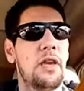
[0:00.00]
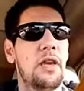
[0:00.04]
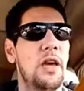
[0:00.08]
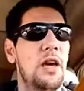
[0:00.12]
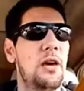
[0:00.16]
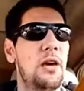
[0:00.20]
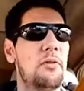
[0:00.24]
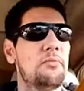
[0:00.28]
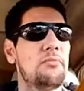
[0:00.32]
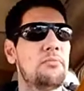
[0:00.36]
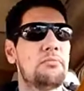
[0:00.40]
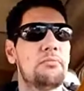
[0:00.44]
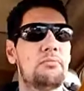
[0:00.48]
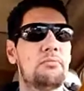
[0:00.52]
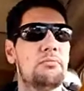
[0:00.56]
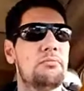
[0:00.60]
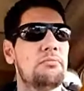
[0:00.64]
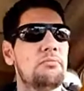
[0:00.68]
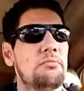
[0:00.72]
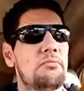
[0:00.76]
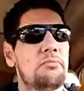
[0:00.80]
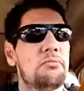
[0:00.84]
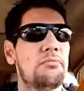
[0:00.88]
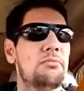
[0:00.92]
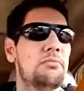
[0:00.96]
Camp
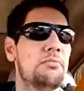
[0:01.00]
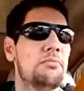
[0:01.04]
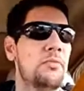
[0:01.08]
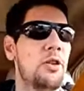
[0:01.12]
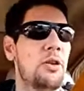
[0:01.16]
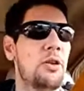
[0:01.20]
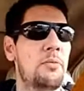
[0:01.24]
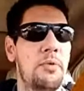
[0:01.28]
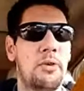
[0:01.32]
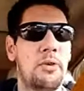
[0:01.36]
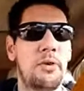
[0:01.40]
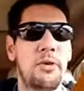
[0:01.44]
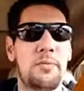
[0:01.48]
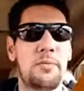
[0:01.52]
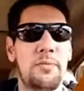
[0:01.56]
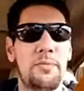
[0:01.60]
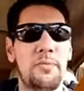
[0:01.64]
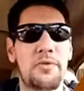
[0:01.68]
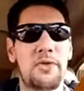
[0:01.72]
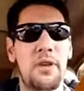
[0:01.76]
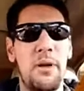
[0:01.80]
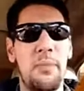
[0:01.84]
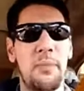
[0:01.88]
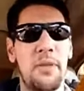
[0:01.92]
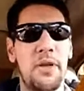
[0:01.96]
Lumber
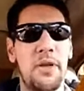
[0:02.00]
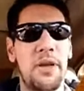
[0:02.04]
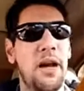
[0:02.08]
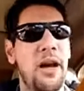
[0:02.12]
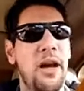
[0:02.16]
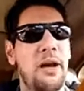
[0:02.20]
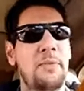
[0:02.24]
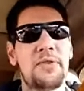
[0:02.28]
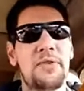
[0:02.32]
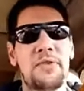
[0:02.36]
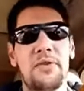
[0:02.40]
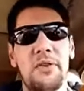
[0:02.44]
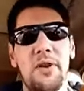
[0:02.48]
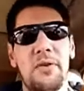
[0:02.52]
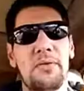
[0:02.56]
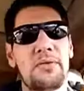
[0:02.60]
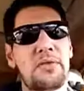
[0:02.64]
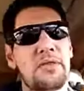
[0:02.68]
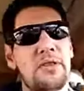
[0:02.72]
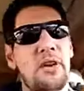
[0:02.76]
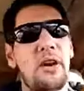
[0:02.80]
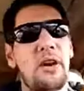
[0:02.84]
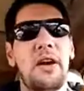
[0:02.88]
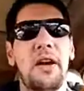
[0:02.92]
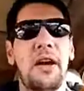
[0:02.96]
something. I'm so
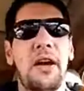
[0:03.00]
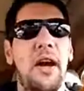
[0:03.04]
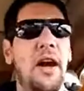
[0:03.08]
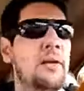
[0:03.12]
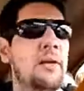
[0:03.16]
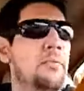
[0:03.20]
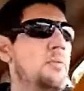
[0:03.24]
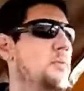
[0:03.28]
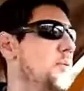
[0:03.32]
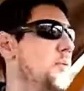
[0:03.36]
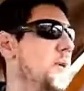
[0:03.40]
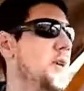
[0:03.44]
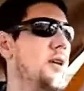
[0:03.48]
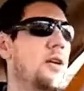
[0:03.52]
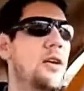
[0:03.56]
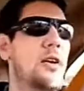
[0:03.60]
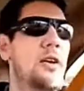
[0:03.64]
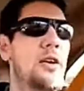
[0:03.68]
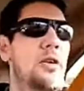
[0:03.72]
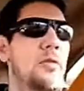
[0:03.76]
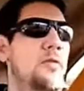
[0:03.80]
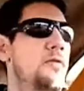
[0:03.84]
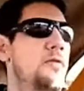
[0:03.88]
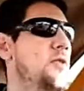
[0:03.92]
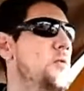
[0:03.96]
sorry. I
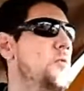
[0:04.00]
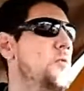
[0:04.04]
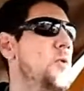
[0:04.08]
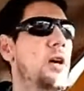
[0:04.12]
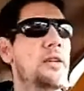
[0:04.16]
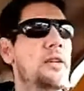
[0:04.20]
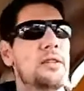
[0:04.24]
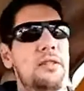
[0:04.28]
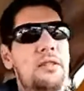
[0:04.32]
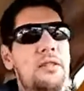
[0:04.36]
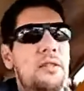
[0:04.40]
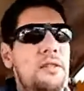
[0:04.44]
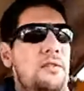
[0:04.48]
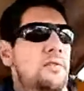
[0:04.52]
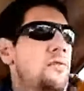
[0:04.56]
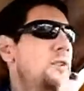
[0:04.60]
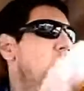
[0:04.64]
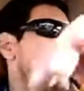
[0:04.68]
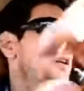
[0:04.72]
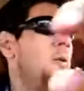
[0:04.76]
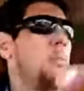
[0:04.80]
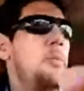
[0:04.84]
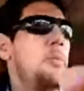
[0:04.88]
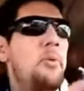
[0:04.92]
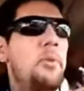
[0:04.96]
hope he watches this
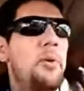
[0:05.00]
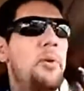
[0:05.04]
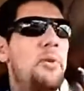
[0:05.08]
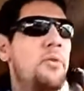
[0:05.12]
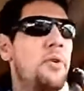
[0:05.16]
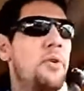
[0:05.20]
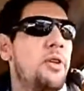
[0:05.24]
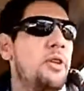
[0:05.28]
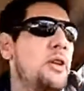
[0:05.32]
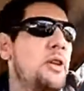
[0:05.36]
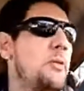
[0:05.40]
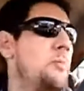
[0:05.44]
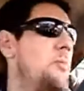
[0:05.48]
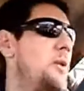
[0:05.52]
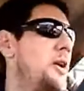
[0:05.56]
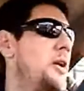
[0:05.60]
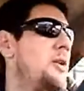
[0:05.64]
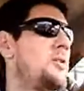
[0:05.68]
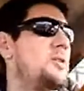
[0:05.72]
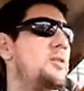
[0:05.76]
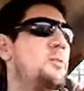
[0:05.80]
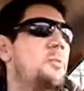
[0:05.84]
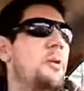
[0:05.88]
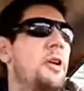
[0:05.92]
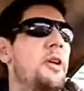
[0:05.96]
video. I'm going to be really
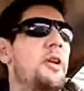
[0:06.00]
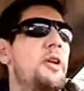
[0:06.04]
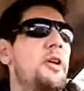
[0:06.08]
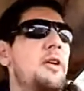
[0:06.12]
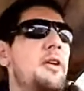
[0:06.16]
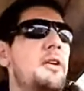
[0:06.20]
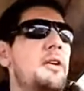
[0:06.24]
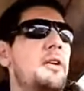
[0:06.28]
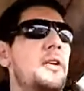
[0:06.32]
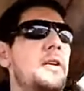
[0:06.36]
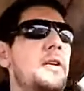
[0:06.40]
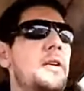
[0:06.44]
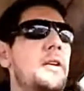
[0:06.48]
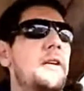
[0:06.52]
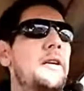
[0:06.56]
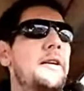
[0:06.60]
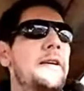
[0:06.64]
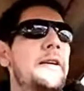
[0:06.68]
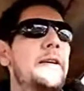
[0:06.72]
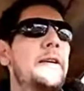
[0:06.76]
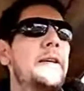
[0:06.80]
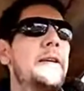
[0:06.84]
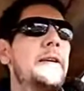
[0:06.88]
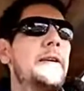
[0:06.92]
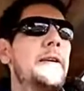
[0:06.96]
embarrassed. But
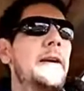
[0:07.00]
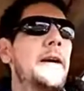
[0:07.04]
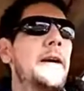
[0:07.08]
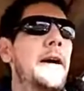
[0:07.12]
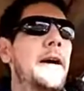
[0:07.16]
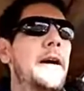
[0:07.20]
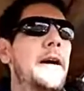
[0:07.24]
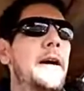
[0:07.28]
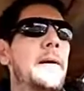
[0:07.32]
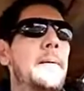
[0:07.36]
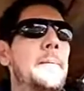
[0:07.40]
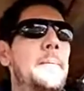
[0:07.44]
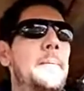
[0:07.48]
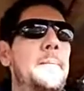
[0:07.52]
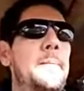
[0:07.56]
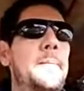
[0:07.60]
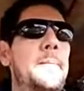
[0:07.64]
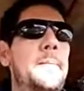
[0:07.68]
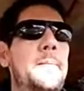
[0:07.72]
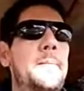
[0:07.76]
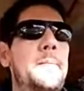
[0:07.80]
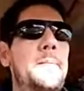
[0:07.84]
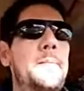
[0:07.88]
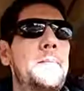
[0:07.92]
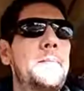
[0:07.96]
I'll
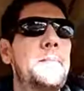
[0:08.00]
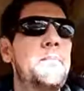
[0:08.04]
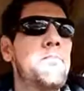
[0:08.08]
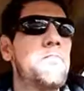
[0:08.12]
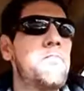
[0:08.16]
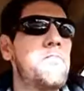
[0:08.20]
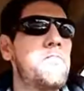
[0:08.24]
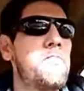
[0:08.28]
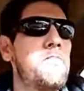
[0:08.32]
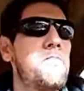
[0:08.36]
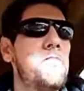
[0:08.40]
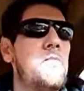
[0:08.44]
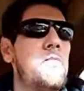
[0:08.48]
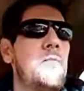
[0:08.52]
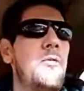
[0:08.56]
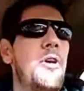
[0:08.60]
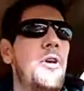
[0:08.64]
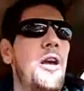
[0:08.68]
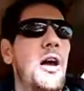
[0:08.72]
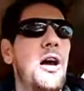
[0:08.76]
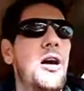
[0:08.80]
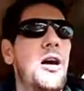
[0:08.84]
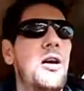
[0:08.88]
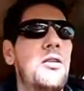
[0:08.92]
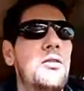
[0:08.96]

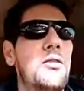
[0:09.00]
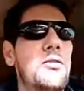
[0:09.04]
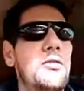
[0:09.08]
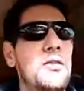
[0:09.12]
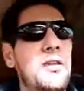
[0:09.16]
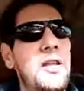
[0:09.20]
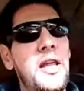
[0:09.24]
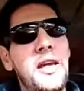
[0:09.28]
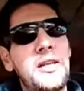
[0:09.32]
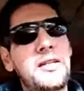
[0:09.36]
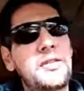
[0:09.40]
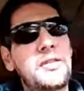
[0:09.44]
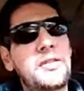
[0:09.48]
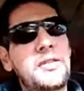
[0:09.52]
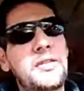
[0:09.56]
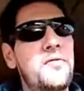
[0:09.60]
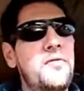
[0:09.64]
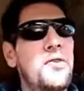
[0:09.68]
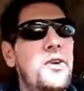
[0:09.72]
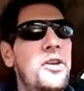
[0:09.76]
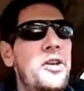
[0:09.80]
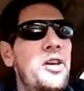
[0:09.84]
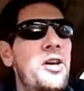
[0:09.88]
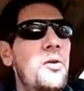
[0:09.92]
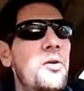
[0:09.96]
next
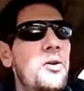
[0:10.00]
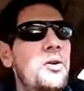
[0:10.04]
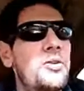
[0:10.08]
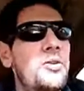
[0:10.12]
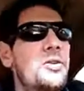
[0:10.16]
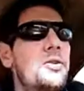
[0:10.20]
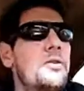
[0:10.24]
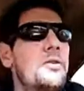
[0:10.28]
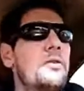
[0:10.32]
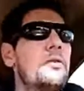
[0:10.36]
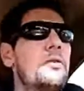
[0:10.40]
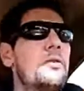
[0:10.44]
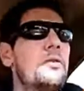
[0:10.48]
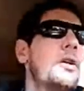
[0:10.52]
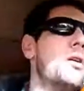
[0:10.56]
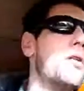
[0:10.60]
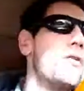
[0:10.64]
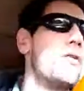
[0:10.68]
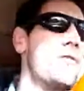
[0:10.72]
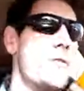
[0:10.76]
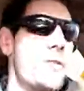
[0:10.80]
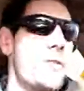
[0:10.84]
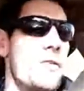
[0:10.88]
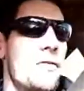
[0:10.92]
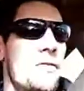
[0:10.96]
video or
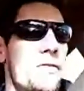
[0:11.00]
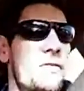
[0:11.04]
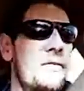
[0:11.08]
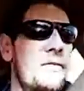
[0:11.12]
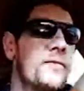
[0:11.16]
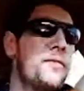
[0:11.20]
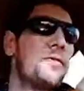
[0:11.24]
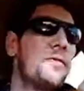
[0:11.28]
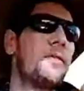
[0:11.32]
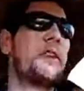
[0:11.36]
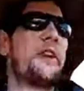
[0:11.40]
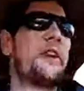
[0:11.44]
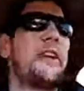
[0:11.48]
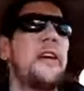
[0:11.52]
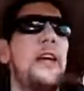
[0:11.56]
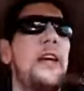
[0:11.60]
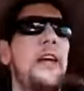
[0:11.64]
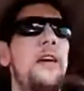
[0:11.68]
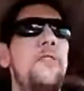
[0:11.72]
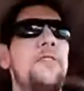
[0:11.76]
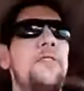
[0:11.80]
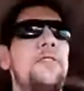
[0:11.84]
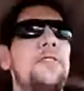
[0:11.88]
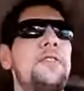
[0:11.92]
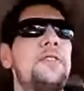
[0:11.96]
two. Oh, for
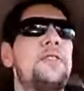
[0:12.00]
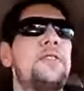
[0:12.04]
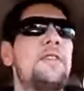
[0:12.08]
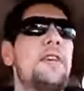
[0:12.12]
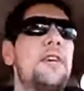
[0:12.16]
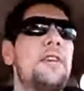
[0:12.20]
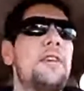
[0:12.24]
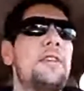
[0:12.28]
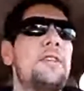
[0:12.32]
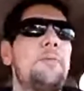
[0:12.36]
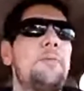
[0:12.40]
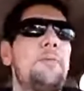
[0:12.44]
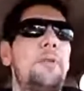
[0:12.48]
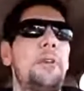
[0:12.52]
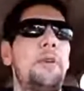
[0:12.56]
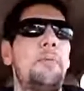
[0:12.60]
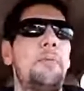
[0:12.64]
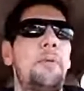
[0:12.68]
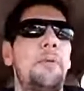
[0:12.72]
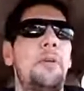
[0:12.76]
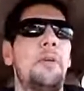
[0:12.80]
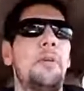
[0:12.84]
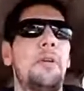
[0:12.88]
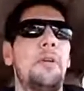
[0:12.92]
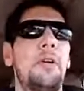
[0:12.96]
freaking heaven's sakes,
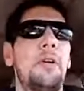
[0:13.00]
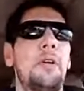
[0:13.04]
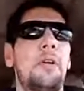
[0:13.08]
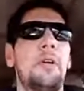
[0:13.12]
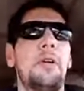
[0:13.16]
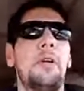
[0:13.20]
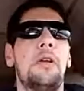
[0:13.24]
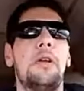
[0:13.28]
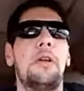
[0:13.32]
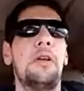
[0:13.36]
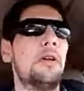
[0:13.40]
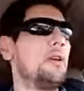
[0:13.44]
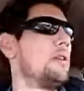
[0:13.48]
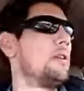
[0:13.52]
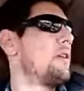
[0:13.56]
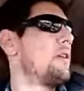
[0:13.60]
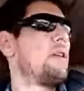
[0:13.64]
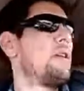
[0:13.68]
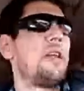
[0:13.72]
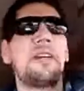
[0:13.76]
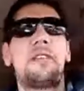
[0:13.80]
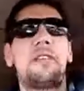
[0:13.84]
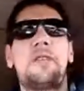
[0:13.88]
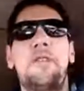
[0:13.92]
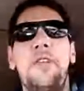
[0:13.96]
people!
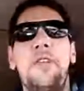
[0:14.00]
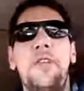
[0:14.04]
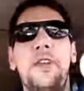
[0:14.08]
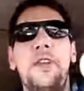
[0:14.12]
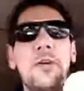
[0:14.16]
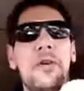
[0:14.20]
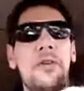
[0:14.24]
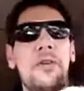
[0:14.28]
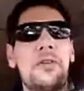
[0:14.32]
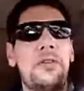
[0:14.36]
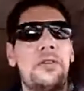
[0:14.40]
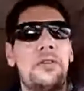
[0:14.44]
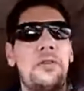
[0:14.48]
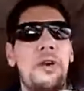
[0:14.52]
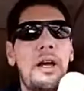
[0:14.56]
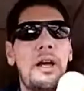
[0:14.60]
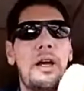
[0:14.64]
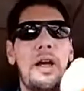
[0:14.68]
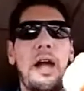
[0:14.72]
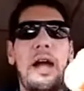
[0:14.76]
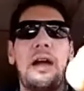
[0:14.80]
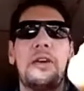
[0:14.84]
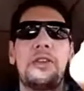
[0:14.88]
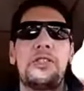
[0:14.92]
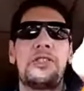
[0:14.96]
The next video or two,
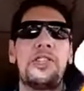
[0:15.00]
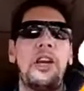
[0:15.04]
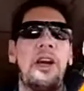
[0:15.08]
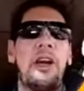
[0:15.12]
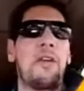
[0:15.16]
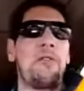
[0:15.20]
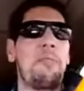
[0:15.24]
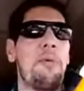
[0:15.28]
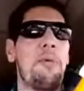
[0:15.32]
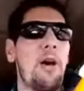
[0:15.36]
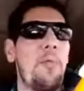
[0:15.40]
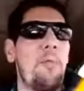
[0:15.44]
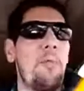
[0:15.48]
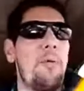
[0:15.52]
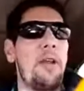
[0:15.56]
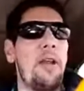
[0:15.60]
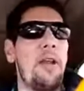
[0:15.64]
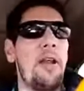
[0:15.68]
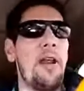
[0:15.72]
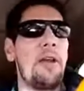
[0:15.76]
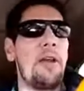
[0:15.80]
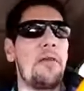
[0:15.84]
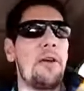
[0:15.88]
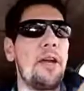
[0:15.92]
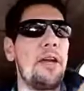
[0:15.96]
I'll shout him out. But
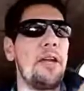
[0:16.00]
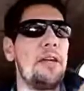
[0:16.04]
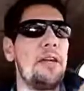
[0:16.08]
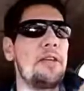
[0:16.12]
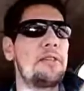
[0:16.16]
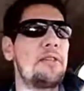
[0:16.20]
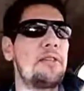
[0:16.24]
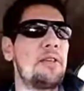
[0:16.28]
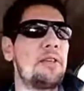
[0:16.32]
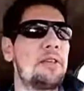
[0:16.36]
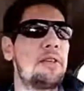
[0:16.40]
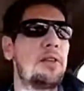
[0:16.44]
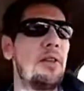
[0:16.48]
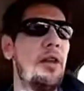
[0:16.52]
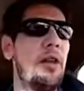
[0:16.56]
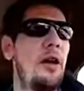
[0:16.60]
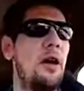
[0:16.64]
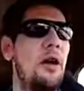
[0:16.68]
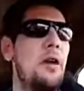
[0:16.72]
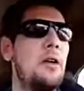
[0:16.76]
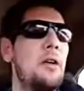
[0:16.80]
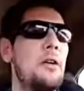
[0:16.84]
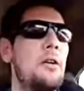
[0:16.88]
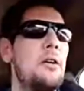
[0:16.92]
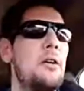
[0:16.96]
at any rate, he's this
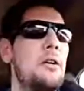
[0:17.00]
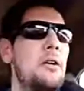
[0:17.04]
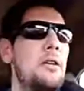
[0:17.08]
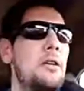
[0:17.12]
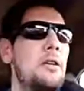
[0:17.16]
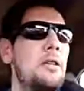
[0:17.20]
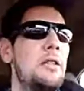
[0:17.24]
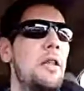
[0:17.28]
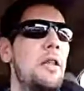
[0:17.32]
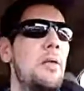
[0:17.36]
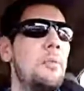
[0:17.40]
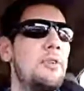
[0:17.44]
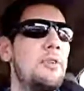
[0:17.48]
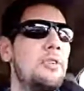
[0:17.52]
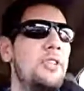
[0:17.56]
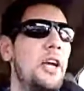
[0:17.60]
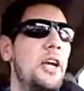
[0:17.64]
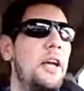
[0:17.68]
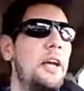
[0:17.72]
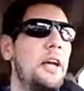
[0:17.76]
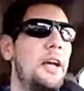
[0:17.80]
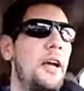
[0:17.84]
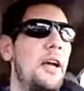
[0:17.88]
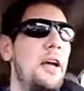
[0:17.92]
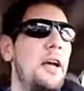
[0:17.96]

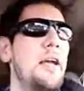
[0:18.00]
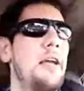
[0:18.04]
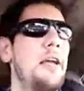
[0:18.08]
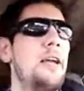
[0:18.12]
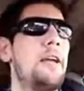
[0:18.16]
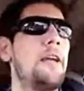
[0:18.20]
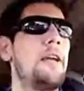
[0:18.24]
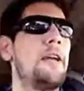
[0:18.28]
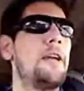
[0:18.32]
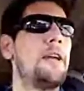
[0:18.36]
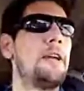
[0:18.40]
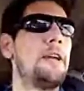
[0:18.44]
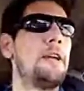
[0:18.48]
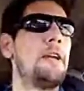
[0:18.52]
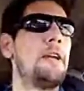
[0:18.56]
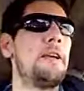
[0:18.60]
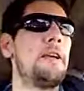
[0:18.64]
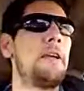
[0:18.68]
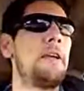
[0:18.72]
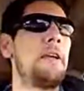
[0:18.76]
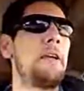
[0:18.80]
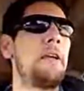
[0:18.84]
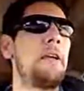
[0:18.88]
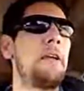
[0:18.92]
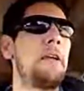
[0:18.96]
lumberjack guy.
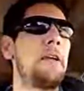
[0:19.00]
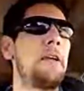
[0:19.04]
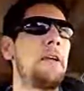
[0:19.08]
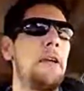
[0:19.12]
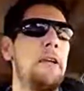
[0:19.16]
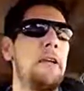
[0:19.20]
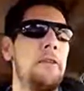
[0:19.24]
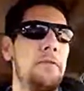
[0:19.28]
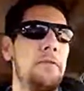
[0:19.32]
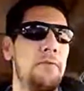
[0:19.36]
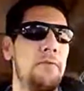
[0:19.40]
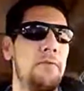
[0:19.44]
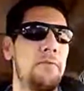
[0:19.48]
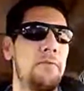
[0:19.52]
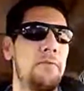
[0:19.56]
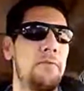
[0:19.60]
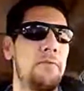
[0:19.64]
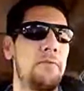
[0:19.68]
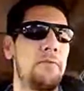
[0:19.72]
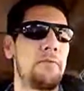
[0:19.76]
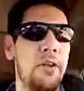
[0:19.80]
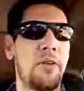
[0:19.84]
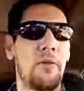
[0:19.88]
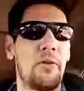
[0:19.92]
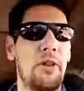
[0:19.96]

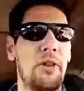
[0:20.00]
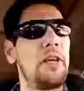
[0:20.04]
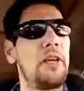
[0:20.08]
Literally,